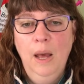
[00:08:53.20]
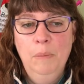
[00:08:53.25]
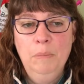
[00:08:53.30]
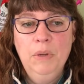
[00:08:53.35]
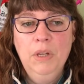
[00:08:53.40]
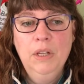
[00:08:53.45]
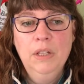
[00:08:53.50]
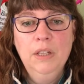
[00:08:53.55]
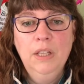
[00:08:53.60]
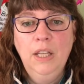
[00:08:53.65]

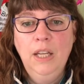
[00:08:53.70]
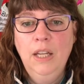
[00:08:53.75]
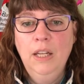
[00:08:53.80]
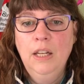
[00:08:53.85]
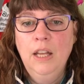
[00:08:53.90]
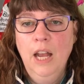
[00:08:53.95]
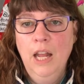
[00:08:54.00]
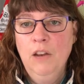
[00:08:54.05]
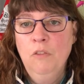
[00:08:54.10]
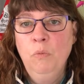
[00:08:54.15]
Khalid
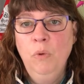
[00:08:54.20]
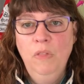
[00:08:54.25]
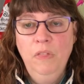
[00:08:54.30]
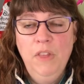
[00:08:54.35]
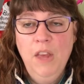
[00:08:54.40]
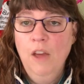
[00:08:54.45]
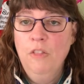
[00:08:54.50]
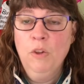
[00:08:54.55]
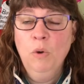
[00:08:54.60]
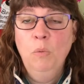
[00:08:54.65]
kind of went
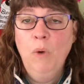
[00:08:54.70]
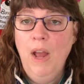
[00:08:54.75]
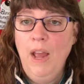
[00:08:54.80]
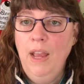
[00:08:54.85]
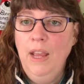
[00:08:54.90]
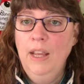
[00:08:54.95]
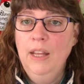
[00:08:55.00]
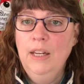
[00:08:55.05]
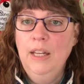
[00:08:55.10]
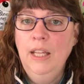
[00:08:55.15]
the other
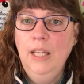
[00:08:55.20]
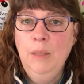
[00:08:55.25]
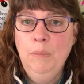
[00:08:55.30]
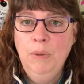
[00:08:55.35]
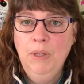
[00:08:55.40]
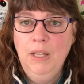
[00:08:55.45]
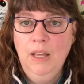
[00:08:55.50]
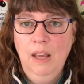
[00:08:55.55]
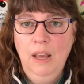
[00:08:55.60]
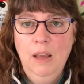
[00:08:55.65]
way, and he
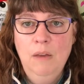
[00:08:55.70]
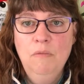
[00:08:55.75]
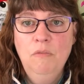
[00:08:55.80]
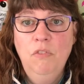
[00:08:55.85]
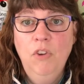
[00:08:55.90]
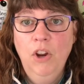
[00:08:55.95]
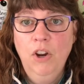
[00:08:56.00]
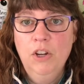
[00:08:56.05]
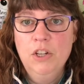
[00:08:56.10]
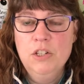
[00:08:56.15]
became
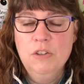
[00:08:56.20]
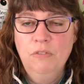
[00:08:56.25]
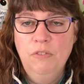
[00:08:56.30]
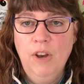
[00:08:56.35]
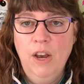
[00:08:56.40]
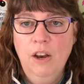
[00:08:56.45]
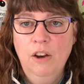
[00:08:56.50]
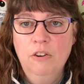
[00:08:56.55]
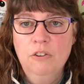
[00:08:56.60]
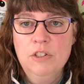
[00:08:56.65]
very
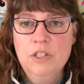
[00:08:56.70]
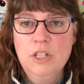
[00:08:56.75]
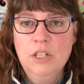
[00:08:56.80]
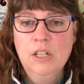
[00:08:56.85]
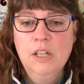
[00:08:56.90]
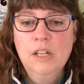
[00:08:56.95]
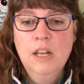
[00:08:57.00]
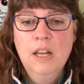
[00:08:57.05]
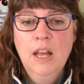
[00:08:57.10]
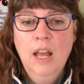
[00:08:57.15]
devout
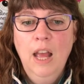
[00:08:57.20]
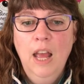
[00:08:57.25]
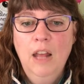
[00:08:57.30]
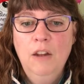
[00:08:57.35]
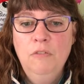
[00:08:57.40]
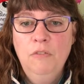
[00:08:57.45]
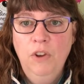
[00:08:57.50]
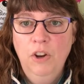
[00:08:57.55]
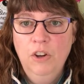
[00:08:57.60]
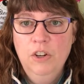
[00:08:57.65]

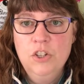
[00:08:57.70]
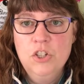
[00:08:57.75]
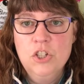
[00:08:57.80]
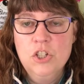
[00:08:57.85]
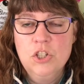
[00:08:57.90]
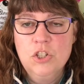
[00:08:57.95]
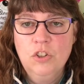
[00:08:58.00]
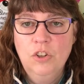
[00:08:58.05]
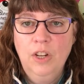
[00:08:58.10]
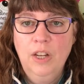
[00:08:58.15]
and very
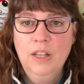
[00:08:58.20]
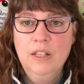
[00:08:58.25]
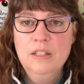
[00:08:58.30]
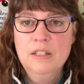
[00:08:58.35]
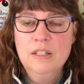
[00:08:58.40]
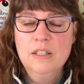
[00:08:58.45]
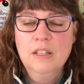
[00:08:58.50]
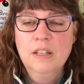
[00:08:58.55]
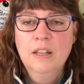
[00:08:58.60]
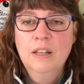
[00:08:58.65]

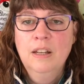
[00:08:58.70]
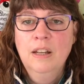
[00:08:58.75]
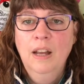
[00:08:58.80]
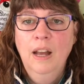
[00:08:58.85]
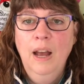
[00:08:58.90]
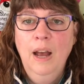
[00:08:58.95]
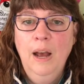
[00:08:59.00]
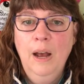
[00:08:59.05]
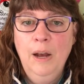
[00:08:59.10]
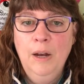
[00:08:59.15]
strict.
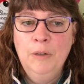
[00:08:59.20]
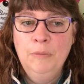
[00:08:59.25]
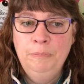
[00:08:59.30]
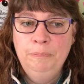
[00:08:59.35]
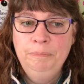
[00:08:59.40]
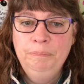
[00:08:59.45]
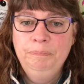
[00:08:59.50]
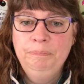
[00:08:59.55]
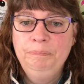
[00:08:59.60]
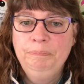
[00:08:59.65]

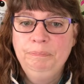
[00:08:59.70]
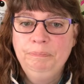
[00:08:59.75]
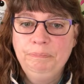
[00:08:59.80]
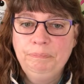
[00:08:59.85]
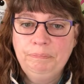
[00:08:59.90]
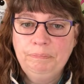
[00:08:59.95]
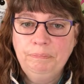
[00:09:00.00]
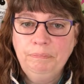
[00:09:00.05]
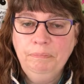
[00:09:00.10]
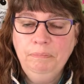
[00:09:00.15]
And
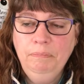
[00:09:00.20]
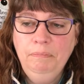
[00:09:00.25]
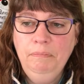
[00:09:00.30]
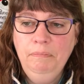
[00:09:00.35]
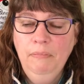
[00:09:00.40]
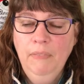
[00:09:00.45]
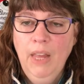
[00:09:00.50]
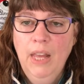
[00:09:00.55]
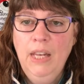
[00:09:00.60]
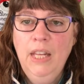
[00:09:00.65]

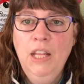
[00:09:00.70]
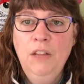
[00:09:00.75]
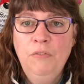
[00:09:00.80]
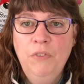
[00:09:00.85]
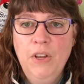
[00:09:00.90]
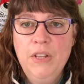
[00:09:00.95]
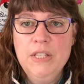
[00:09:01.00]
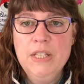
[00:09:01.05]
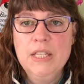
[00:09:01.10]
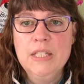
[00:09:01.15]
he
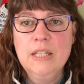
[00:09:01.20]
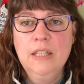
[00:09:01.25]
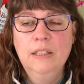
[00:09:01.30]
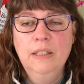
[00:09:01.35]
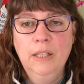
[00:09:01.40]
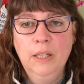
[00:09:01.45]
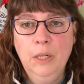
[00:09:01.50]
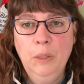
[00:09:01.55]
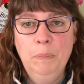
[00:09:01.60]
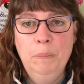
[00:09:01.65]
faces a
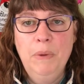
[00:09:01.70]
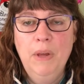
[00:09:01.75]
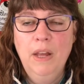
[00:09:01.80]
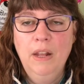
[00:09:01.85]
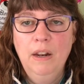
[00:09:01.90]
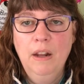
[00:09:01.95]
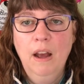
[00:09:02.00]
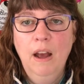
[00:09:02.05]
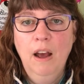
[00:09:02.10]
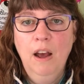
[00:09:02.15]
little
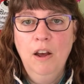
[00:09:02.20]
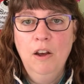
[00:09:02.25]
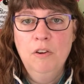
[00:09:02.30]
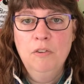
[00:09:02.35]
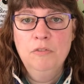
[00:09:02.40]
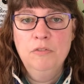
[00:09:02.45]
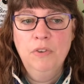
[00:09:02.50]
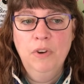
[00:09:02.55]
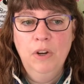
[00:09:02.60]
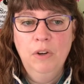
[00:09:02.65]
bit
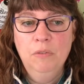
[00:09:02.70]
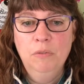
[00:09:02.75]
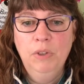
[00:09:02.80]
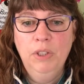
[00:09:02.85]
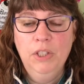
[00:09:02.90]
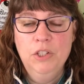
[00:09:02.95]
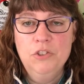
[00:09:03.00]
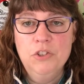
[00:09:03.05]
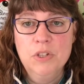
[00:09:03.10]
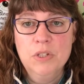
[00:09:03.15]
of
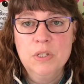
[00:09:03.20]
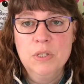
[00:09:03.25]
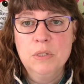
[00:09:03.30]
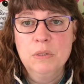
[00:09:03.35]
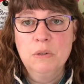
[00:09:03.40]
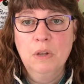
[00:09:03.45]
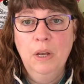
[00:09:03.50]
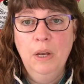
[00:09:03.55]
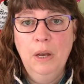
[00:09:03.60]
religious